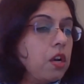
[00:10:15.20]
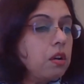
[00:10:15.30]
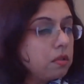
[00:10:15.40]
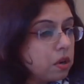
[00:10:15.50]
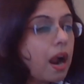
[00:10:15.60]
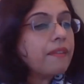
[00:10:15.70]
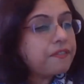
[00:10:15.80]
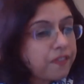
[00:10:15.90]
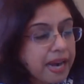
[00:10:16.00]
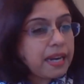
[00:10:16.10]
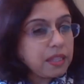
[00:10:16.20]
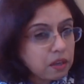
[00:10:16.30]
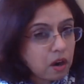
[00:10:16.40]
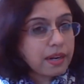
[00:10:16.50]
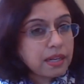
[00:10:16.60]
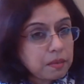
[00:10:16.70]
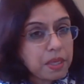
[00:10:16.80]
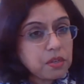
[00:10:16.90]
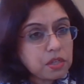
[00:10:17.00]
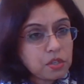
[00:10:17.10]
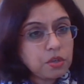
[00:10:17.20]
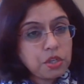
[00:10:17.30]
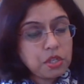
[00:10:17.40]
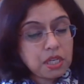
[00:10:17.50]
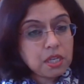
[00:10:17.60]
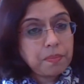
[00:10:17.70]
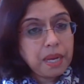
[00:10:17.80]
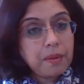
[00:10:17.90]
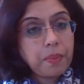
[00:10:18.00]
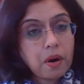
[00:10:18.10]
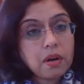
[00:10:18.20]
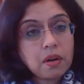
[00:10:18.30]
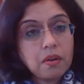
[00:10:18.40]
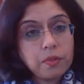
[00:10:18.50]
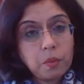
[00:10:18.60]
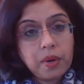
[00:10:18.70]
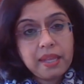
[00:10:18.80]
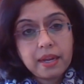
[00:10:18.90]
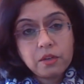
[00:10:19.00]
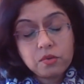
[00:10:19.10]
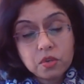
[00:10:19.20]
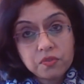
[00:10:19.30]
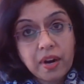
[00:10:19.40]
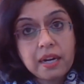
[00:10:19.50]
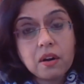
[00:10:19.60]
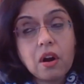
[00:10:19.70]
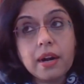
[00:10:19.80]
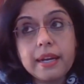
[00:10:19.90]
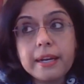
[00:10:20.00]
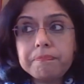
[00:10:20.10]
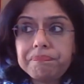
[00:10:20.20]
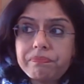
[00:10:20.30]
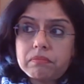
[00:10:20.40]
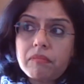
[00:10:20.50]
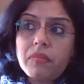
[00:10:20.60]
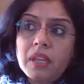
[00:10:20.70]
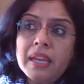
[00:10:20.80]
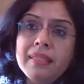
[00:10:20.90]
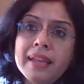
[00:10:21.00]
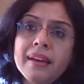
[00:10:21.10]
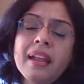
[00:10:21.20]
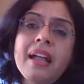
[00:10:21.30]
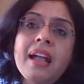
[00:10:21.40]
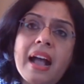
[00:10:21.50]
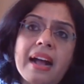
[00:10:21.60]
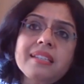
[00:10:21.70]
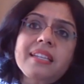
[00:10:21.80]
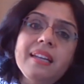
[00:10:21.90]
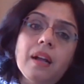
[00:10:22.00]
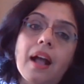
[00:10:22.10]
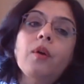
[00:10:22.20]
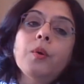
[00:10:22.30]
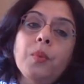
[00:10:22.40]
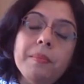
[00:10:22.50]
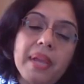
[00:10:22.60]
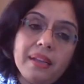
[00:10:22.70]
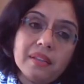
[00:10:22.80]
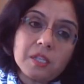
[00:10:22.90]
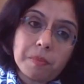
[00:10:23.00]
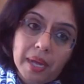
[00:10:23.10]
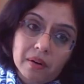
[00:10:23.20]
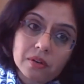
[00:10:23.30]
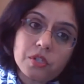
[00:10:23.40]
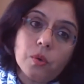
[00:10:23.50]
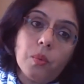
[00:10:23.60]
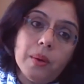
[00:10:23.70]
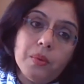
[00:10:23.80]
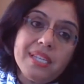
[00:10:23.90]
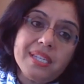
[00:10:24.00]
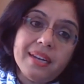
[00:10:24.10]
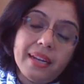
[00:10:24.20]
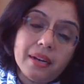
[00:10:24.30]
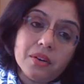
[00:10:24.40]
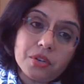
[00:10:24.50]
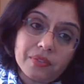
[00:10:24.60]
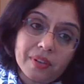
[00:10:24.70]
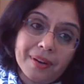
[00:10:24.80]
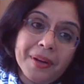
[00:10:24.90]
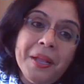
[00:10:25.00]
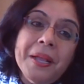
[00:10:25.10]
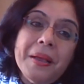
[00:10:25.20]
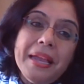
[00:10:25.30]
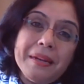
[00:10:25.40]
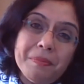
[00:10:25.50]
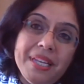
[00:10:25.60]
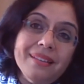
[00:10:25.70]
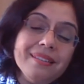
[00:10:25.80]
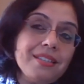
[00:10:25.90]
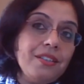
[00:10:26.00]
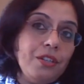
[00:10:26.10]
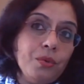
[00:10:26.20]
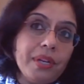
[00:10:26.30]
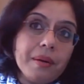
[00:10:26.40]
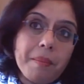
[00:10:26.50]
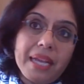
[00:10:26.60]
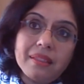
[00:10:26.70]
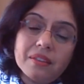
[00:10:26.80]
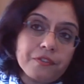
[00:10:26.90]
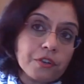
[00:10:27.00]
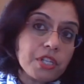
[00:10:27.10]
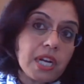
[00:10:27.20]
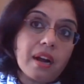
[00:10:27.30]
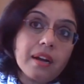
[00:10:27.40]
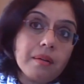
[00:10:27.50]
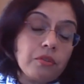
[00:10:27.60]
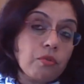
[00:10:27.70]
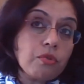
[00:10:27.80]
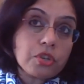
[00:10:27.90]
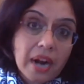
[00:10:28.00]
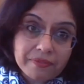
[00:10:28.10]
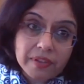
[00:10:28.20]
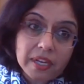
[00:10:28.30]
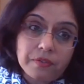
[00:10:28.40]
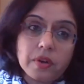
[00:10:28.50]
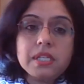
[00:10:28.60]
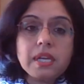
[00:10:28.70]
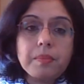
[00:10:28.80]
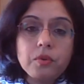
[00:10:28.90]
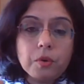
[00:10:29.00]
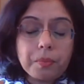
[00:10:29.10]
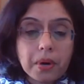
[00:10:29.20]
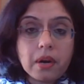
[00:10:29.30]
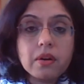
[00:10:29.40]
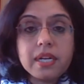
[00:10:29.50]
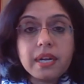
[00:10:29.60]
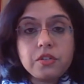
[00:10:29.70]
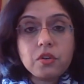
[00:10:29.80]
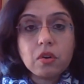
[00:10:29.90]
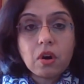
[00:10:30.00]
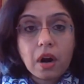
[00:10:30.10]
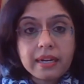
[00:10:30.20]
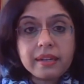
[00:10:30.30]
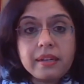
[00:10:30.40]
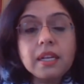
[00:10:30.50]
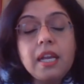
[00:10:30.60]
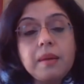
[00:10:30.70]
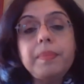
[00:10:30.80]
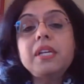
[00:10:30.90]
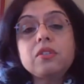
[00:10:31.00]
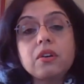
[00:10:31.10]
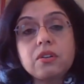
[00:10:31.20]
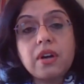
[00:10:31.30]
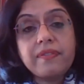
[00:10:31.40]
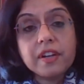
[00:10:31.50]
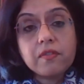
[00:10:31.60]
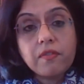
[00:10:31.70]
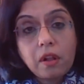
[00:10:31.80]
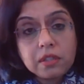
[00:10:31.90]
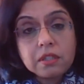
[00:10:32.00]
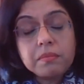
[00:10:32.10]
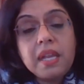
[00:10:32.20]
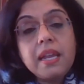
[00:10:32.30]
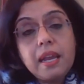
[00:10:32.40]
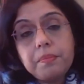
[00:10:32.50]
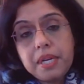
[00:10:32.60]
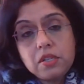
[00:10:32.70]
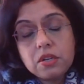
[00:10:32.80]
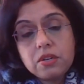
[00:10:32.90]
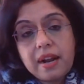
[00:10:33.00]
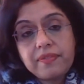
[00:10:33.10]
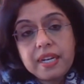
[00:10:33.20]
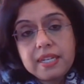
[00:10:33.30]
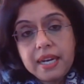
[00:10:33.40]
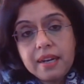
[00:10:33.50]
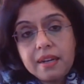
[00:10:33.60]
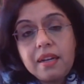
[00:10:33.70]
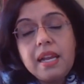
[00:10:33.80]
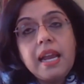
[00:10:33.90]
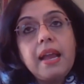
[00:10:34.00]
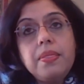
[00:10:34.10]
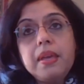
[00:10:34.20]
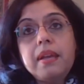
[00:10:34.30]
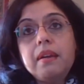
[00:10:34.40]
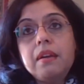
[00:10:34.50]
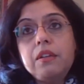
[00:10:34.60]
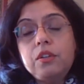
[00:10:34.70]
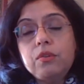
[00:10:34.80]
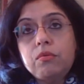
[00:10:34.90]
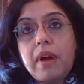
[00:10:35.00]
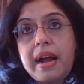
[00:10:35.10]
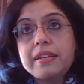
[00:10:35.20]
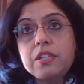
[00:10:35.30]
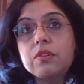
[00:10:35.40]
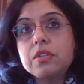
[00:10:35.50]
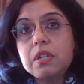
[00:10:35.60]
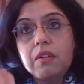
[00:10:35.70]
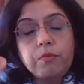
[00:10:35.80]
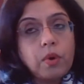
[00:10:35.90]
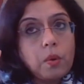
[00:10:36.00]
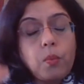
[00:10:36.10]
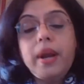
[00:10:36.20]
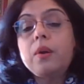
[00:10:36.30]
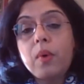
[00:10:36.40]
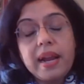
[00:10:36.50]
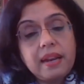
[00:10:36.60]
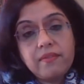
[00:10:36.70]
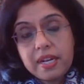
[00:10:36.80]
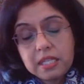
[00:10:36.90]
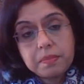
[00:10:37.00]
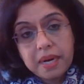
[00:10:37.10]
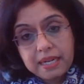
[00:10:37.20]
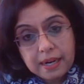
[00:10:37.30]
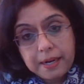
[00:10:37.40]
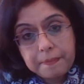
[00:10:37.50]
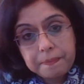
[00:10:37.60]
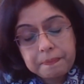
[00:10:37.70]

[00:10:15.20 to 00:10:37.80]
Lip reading: not finding the content, because search is such a big part of the way that users find our content, and then asking, how can we make this better? So when we say data-driven, it means you can make the first cut through traffic. For example, you prioritize your content based on traffic volume and based on traffic data. And then you ask yourself, well, where do I invest my time?